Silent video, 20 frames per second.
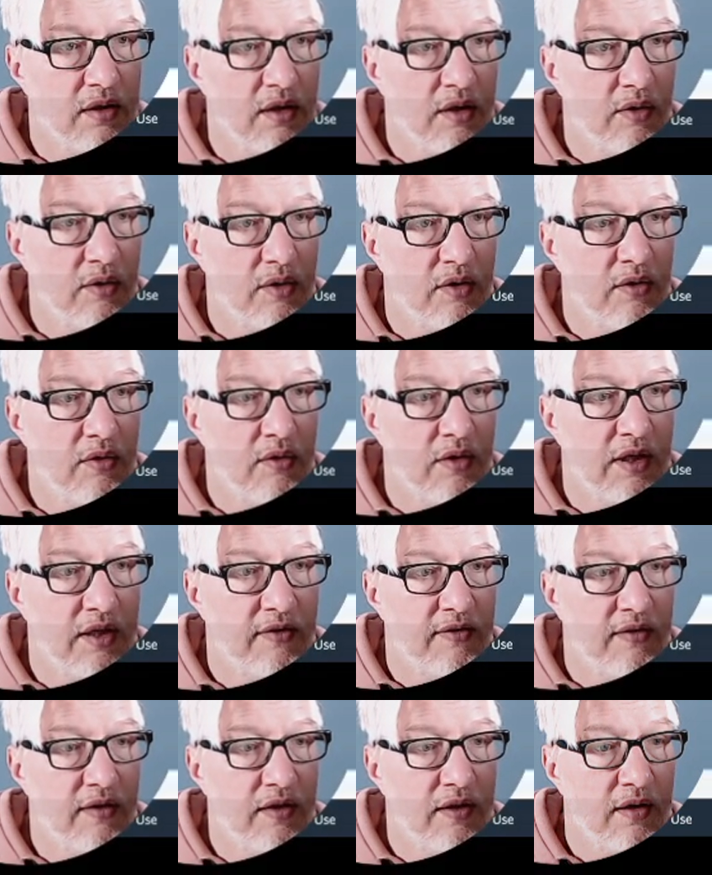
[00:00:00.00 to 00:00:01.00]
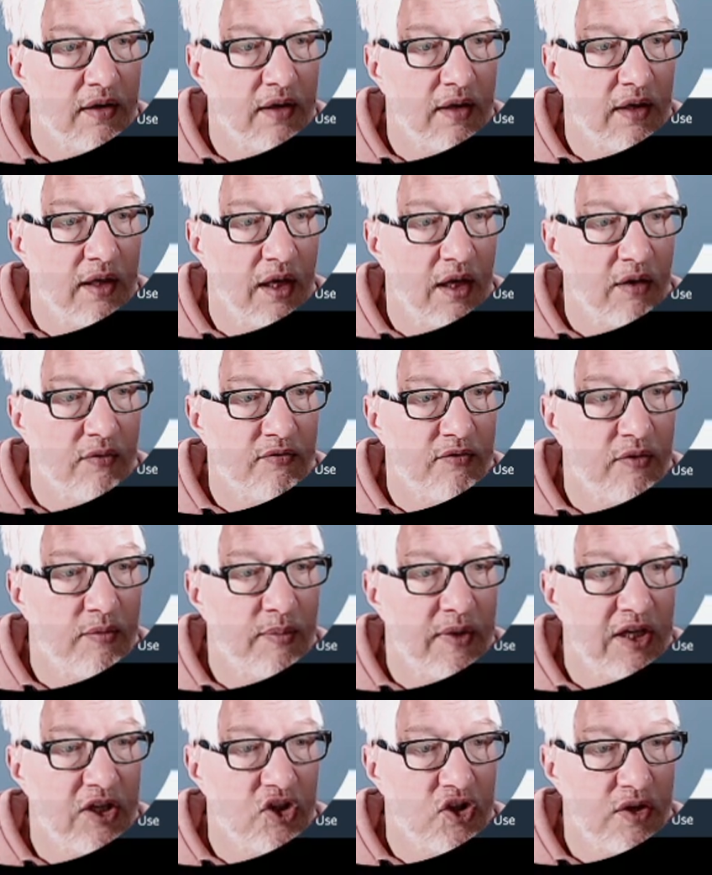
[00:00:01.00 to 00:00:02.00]
can look at the cloud
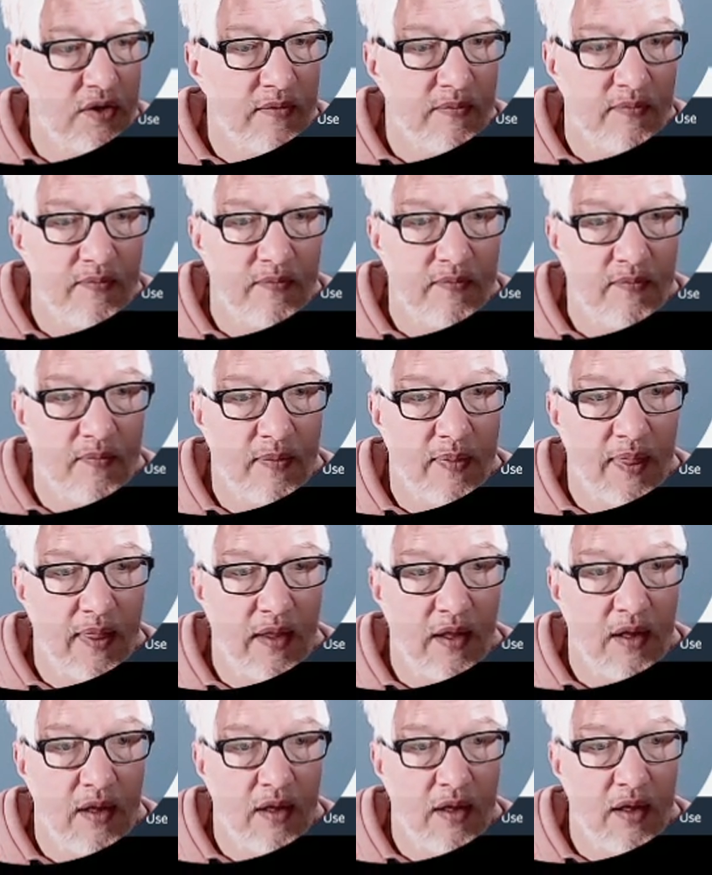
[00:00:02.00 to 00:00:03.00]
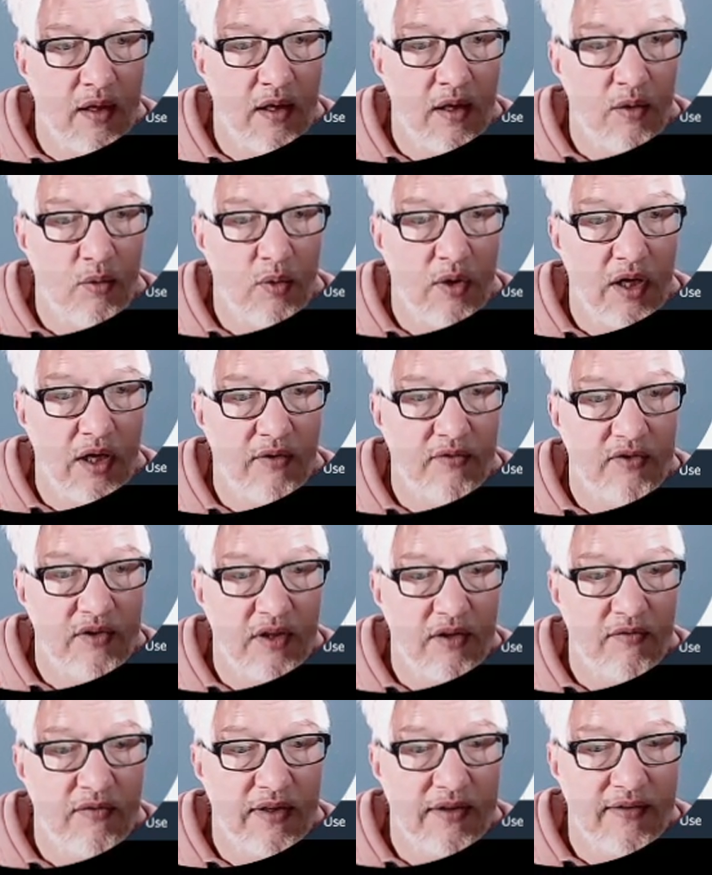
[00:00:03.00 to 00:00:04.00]
formation. We have the
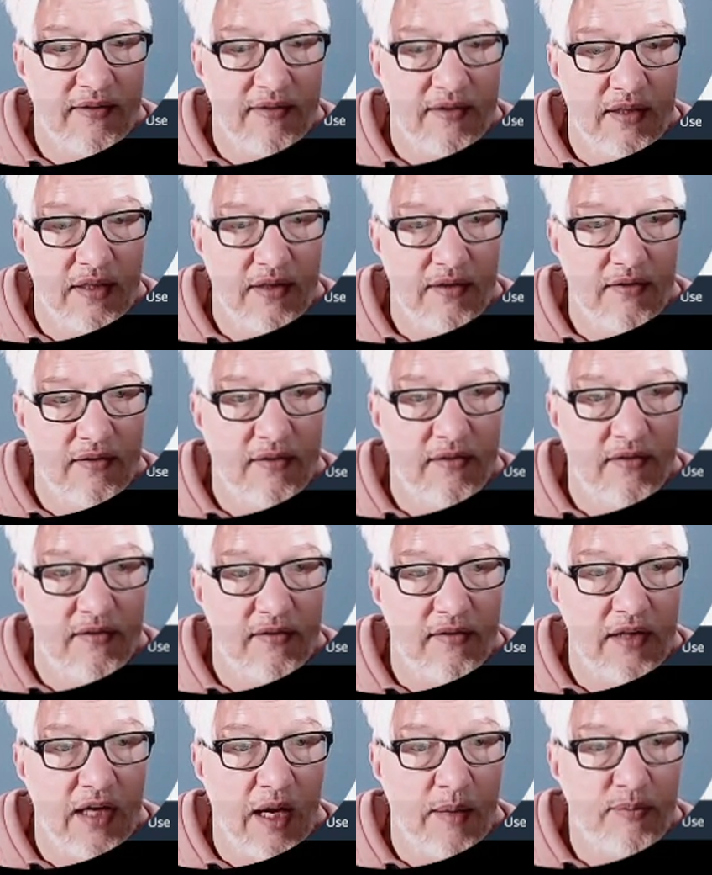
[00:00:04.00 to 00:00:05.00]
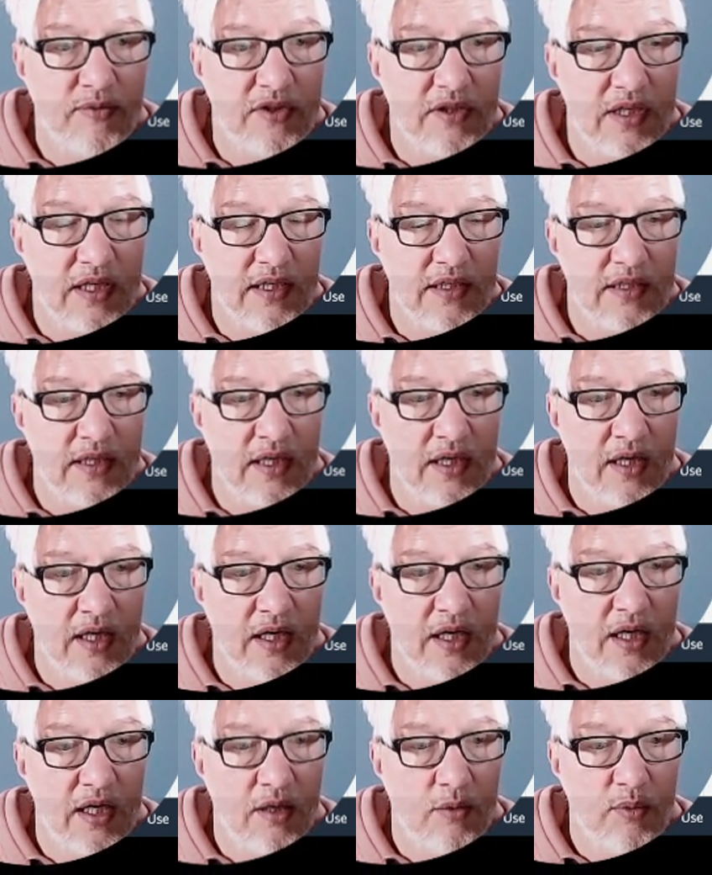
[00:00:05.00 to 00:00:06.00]
events here, this is the update,
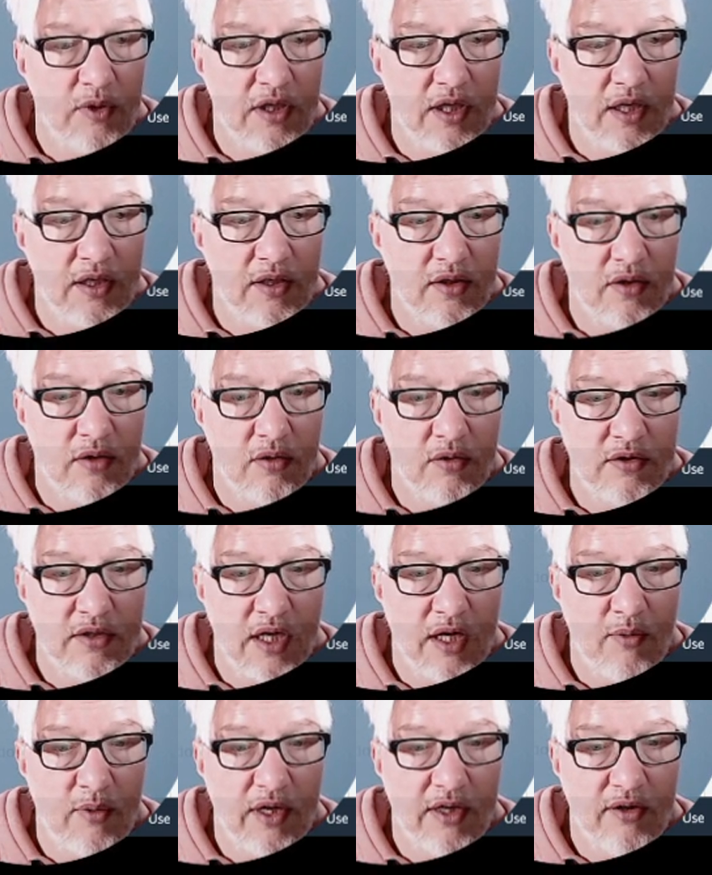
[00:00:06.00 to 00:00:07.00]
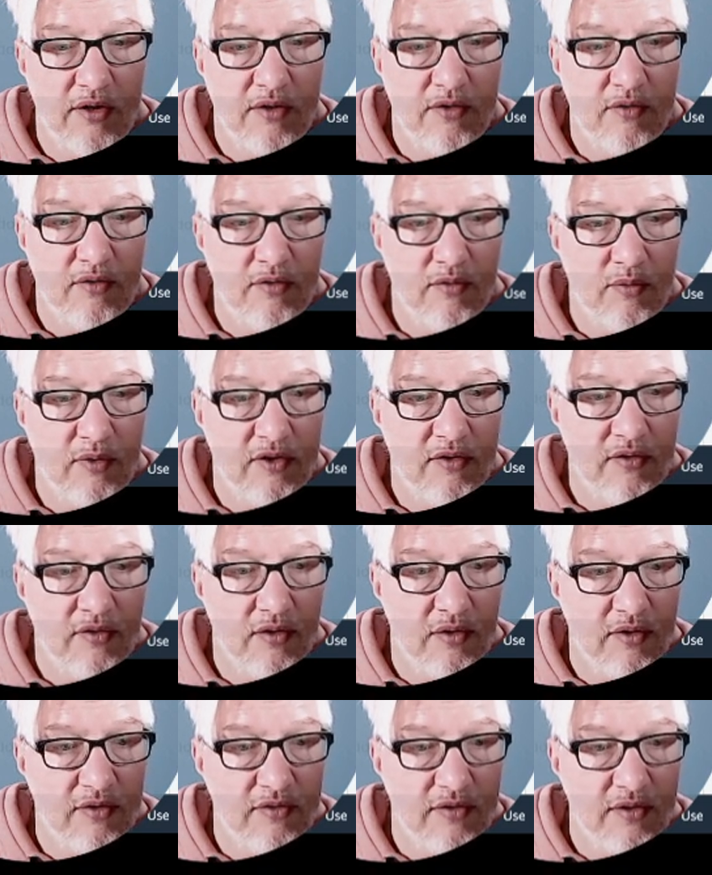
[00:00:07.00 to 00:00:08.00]
and we can go directly to the
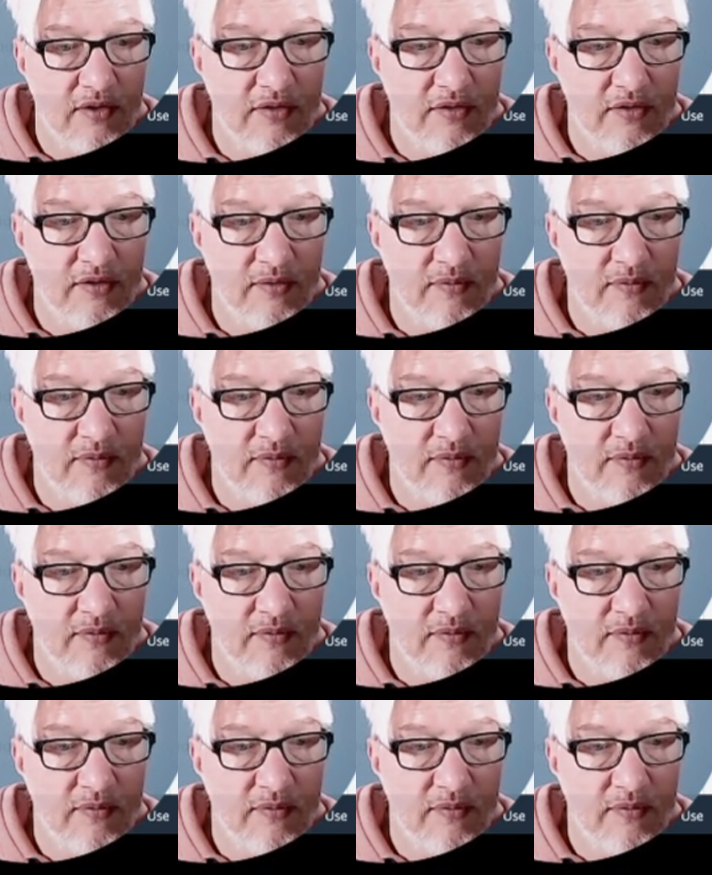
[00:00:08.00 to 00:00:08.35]
resources.